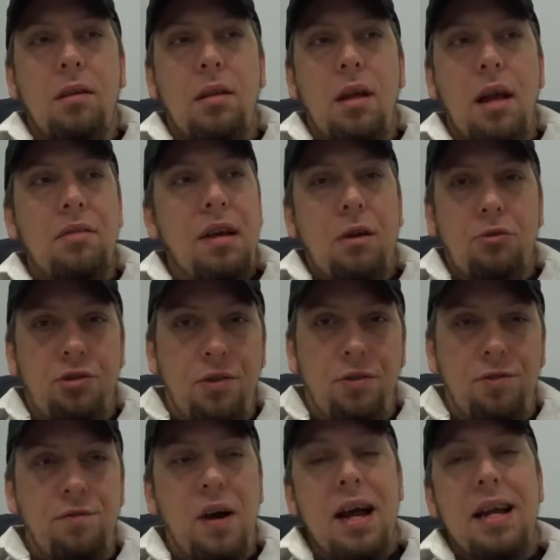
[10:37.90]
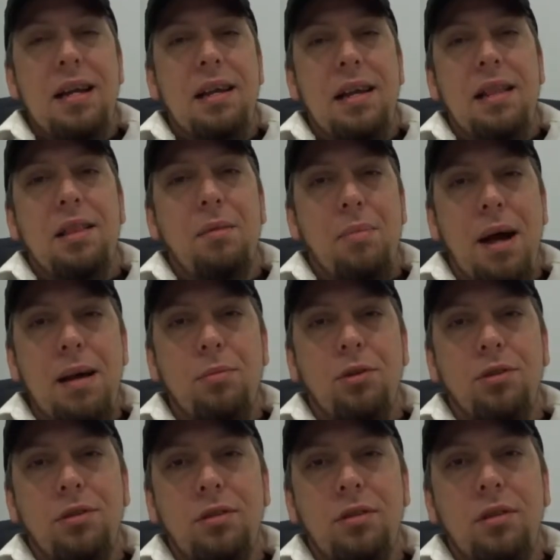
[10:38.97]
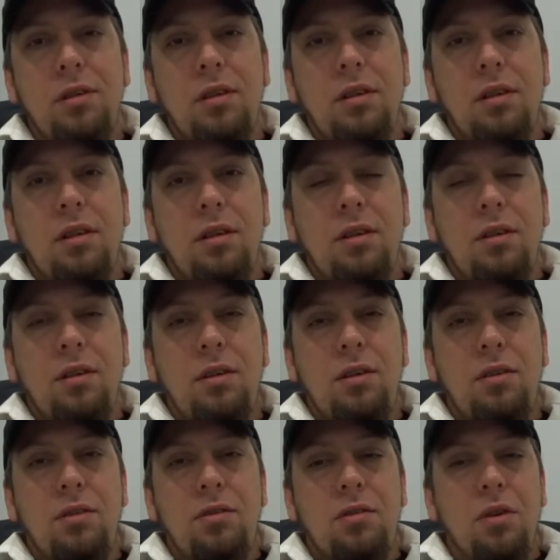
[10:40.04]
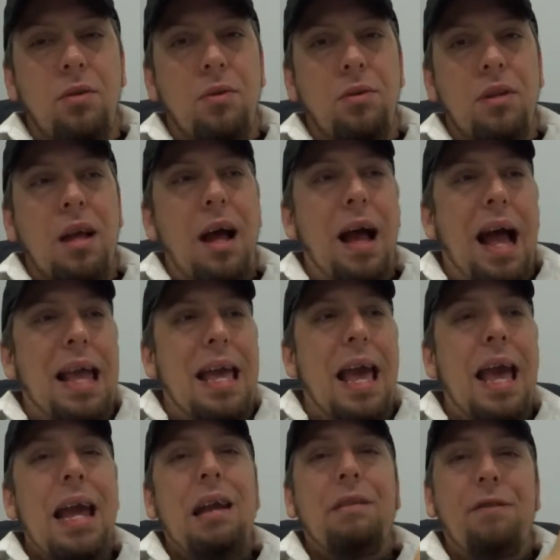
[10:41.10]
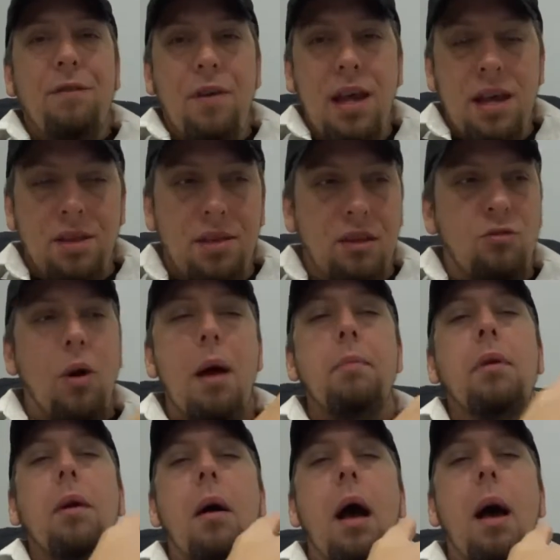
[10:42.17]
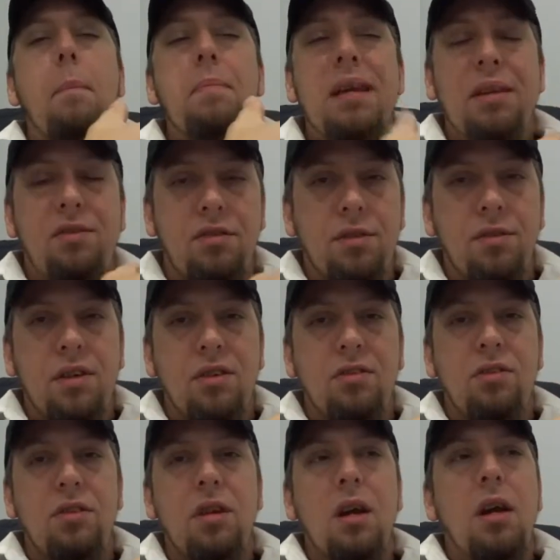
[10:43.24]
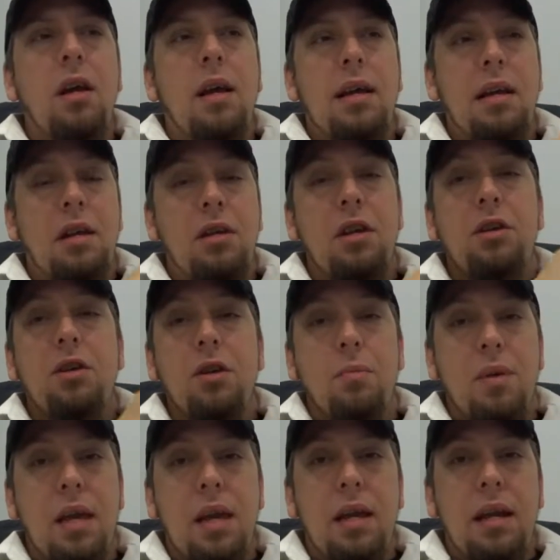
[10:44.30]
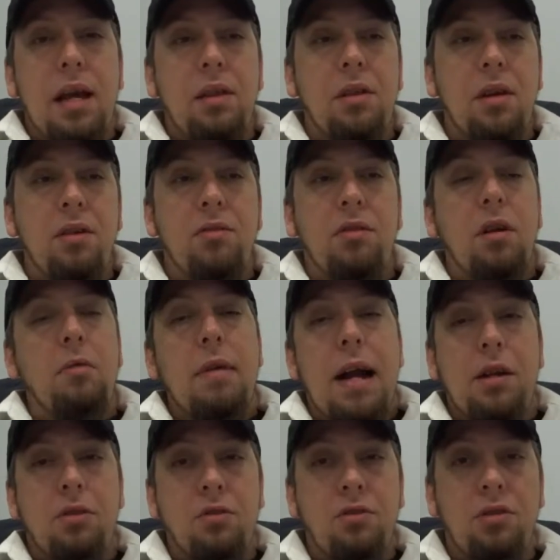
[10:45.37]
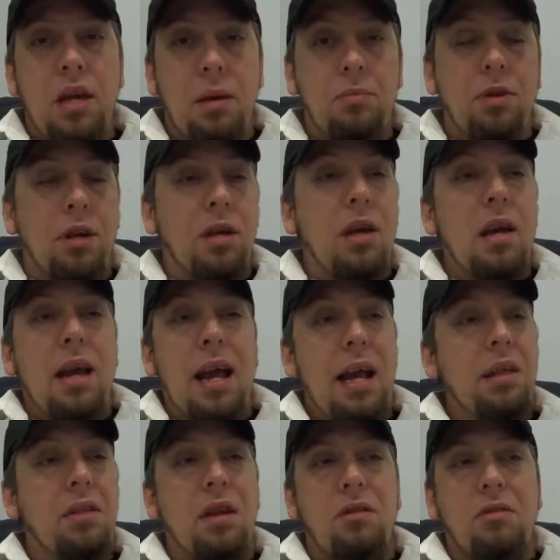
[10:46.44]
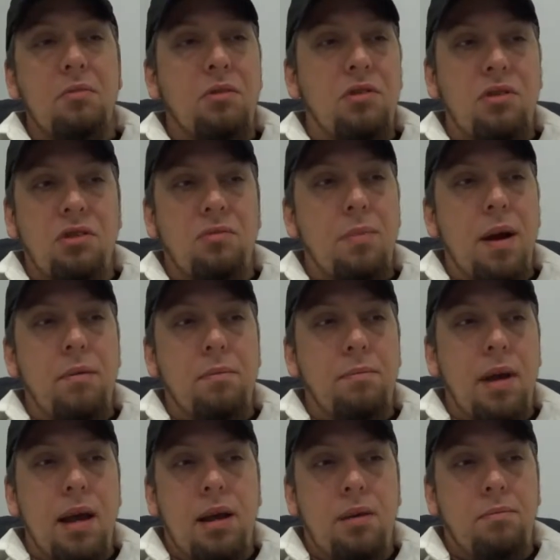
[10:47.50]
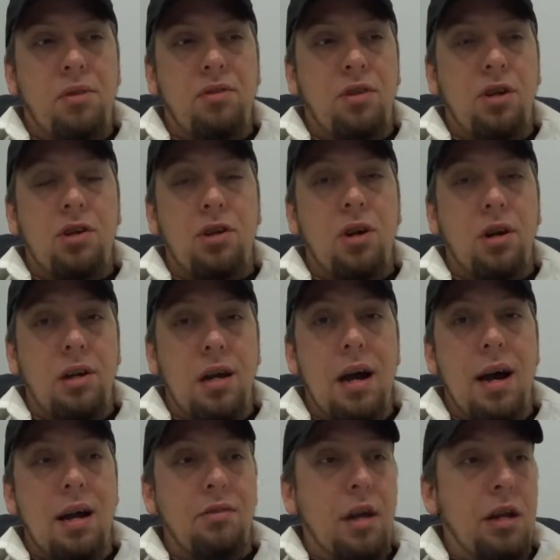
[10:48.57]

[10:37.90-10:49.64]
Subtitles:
That's how it's defined in the Bible. So I hate faith. That's why I'm an apistivist, in addition to being an atheist and a rational skeptic. Atheism is just my position on gods.